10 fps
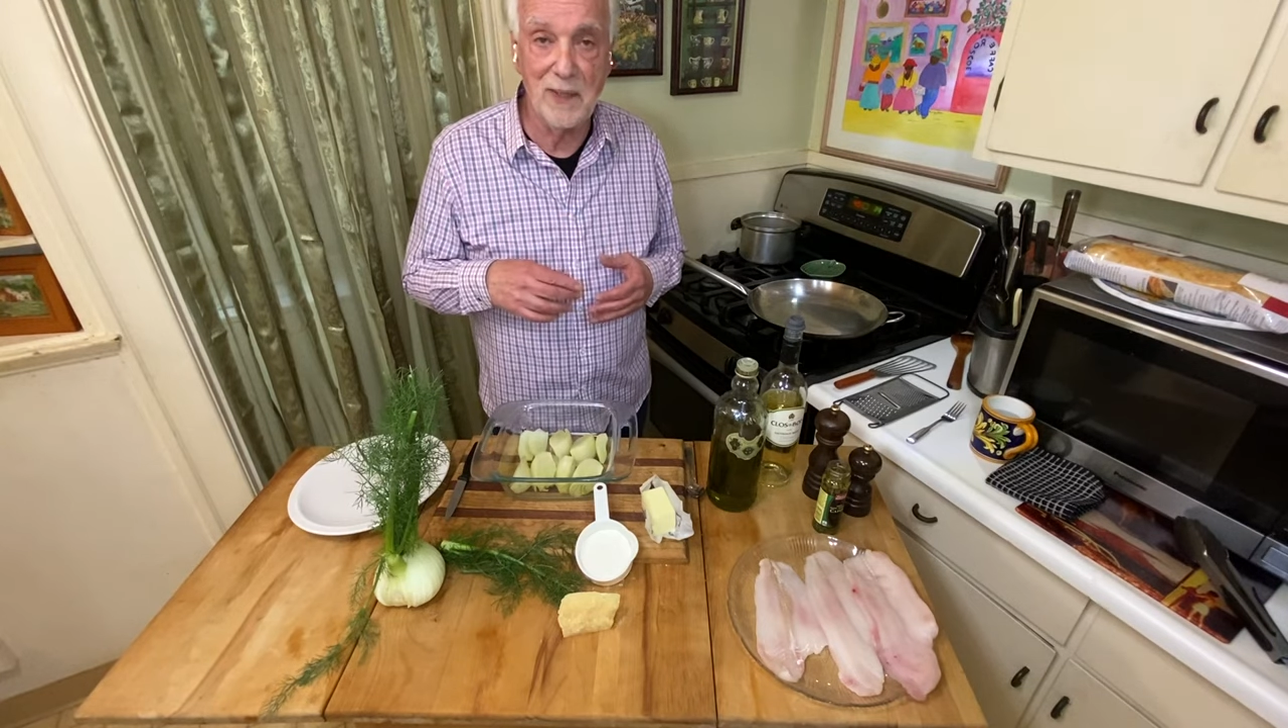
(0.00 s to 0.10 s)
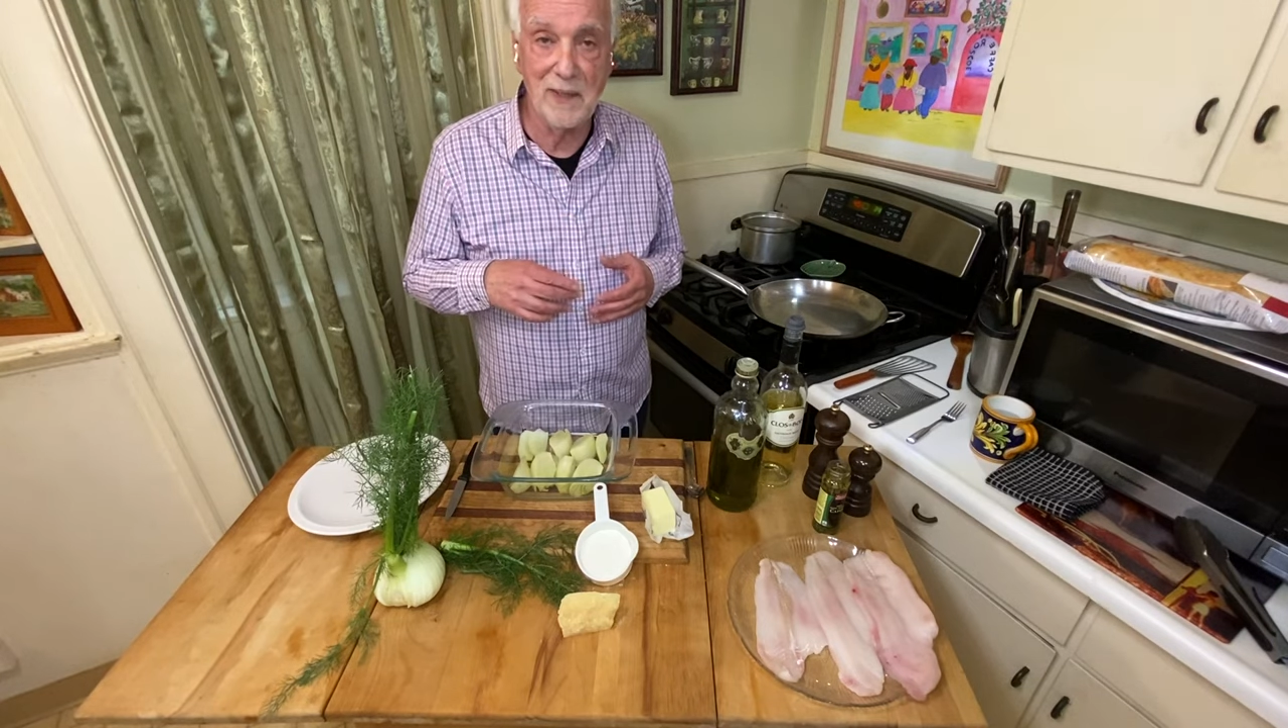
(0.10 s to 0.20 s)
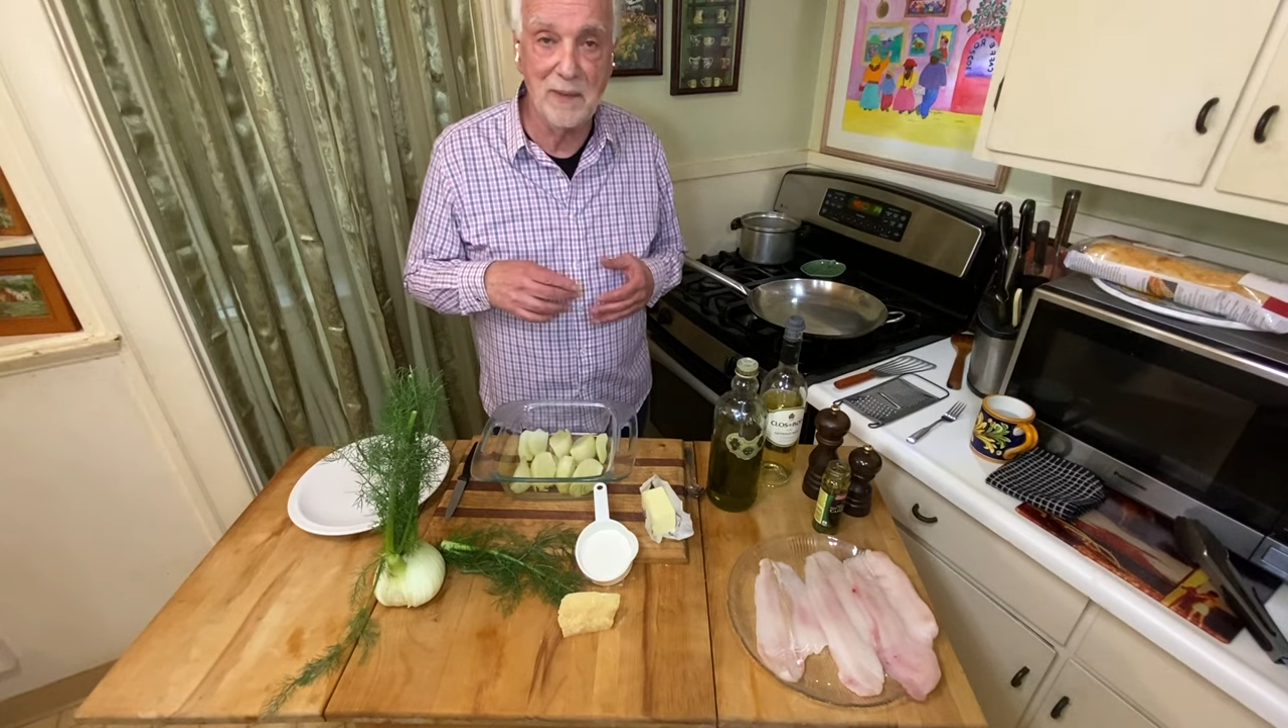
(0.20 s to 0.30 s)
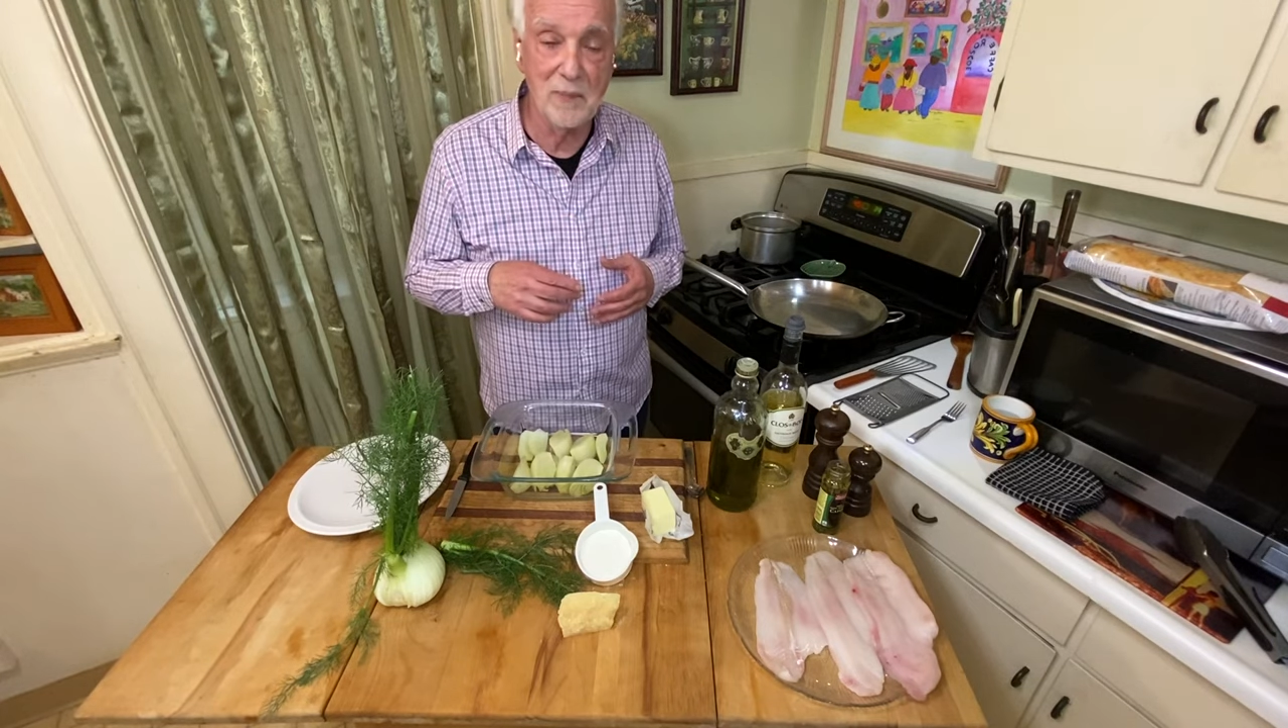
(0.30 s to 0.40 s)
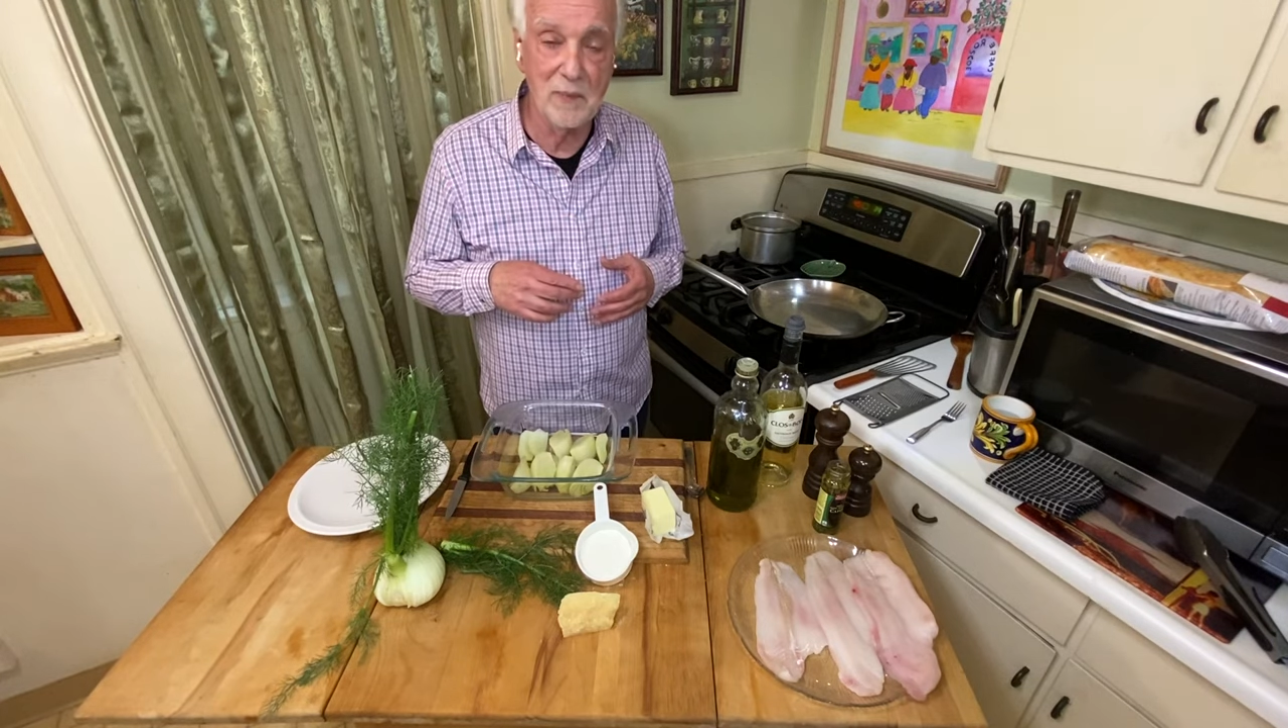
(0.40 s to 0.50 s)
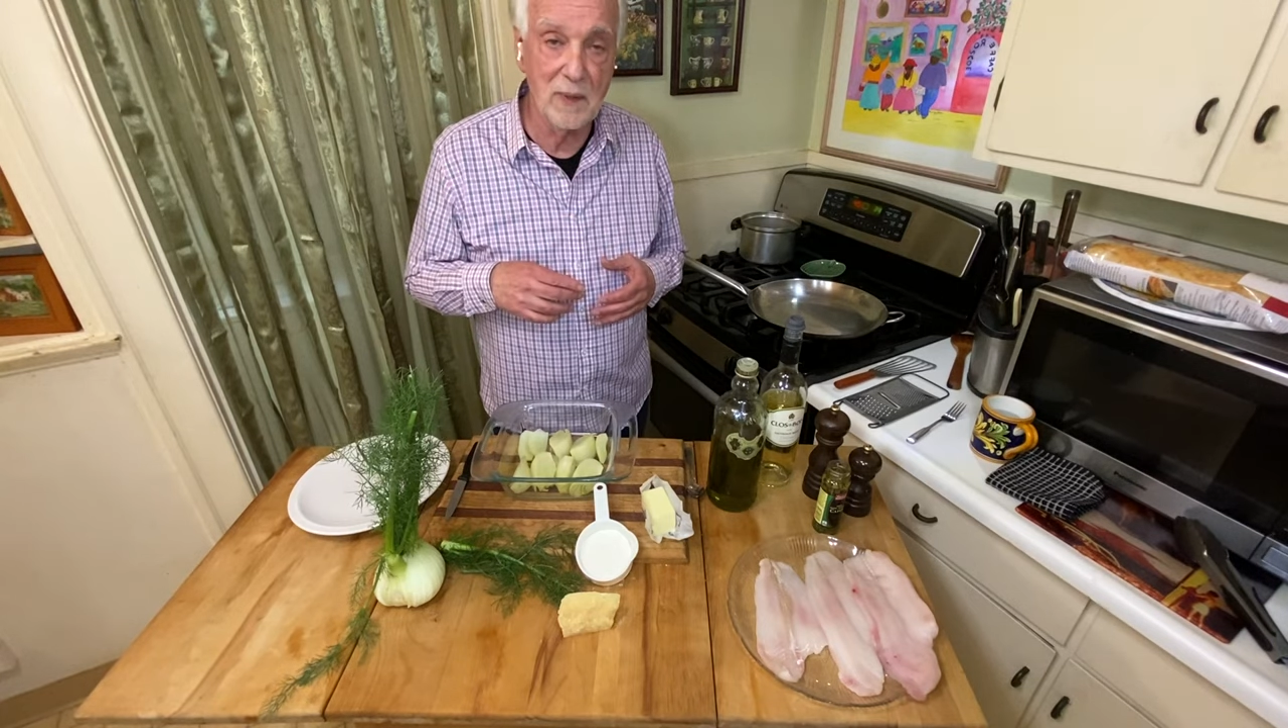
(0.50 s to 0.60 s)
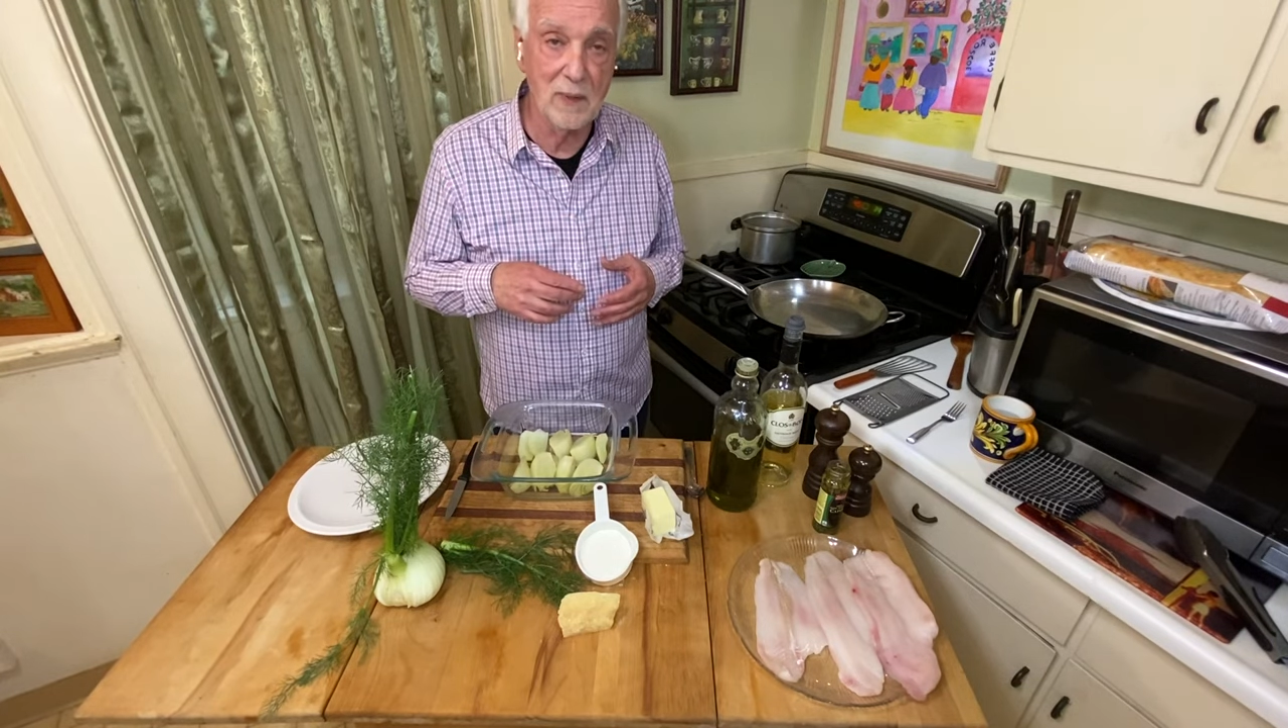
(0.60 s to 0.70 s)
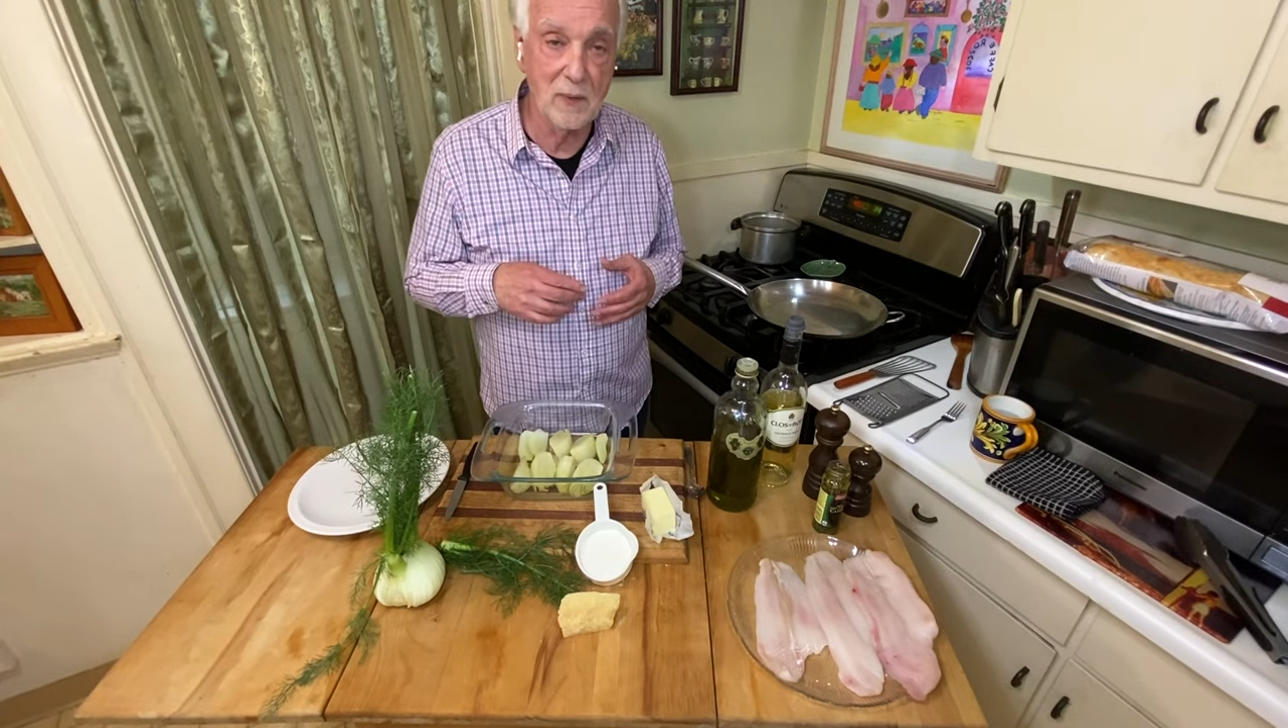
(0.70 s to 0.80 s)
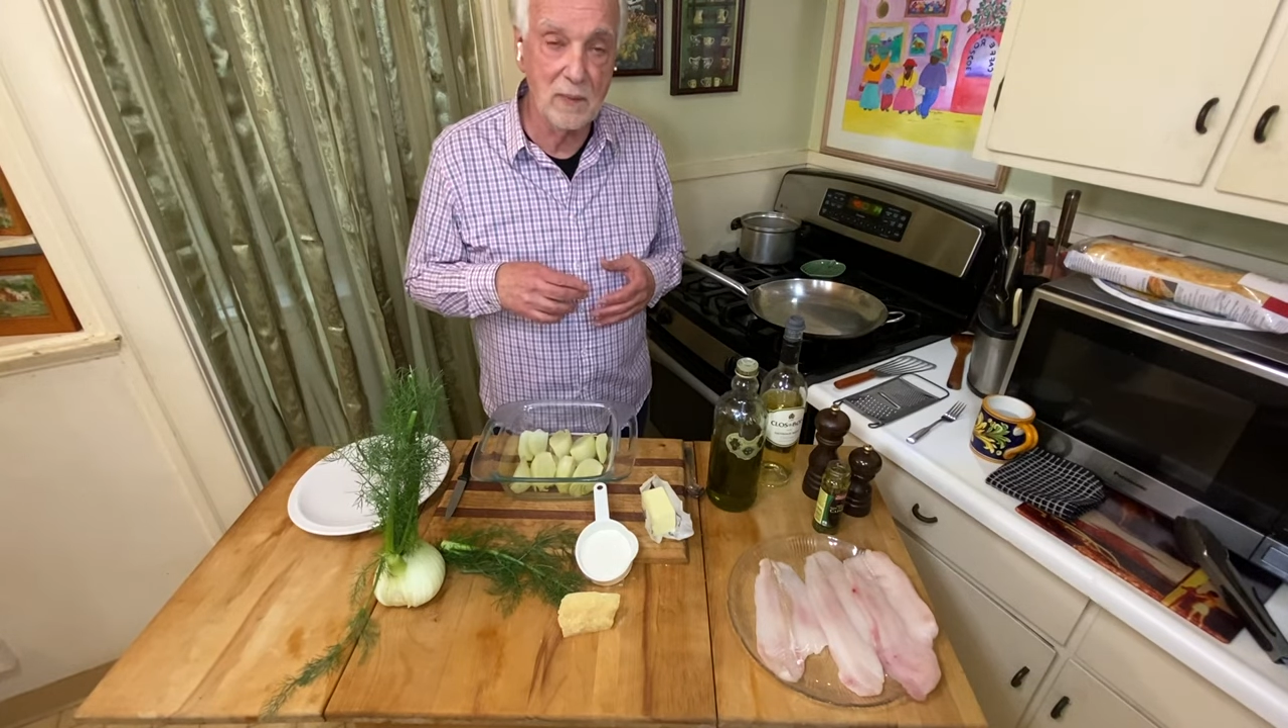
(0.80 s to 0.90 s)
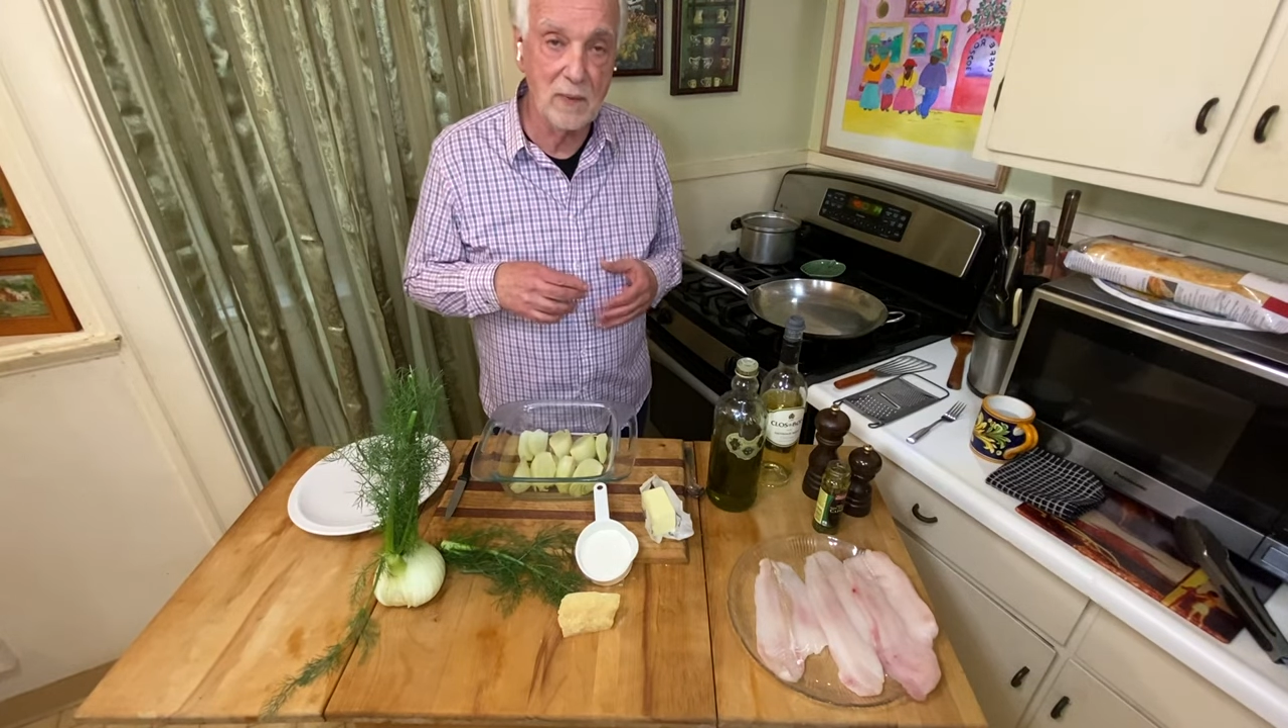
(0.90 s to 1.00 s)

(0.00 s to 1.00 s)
a, a